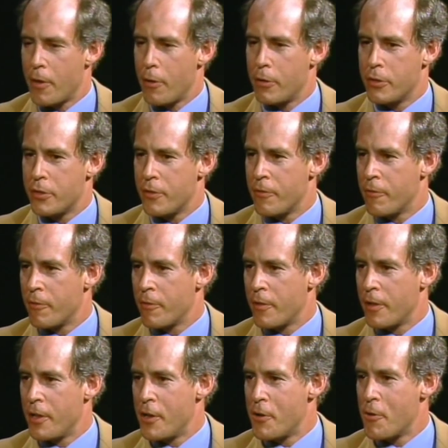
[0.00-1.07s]
those
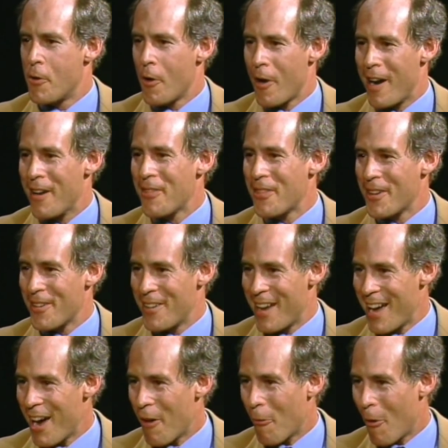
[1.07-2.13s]
of you who are out there
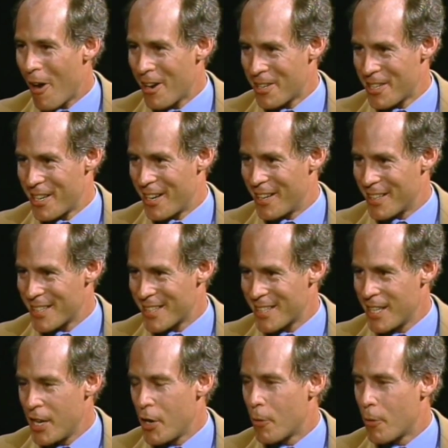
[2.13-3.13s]
now watching us